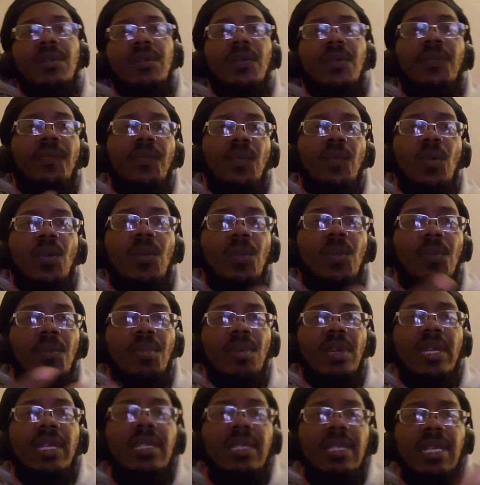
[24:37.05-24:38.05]
full
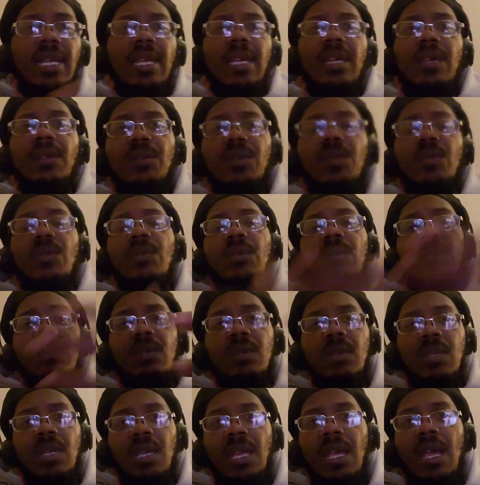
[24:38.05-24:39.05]
breakdown on
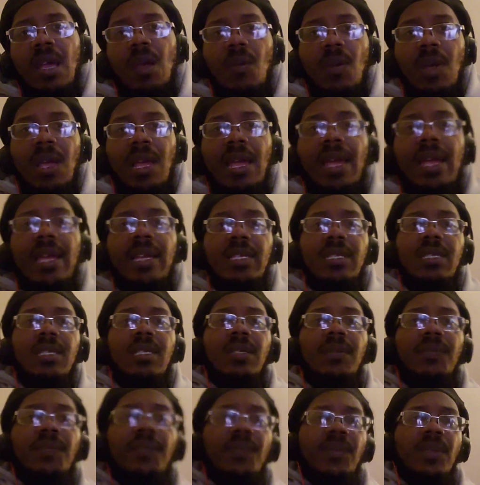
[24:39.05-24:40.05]
how I
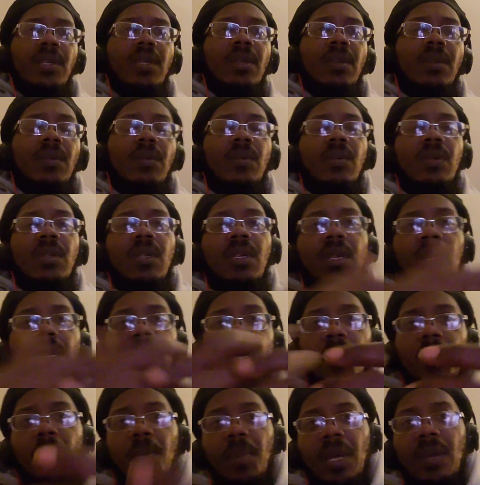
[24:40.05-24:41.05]
actually feel
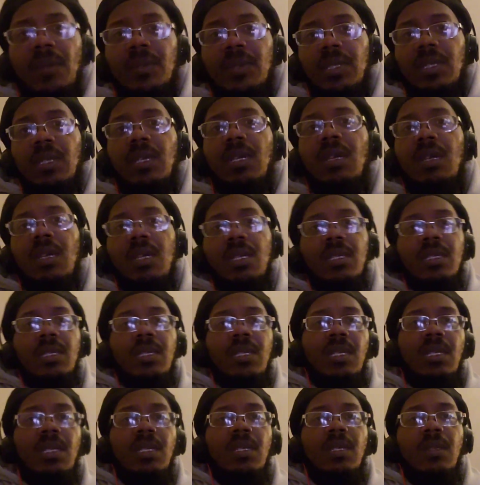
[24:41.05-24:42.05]
about the
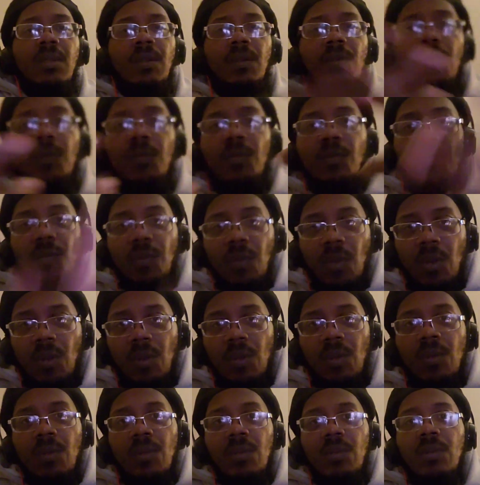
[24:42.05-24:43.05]
content.
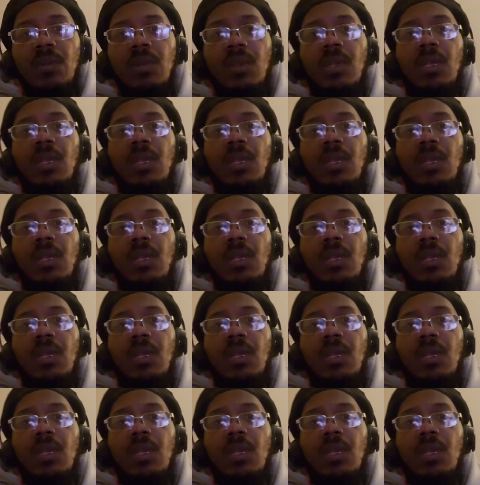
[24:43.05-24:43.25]
I'm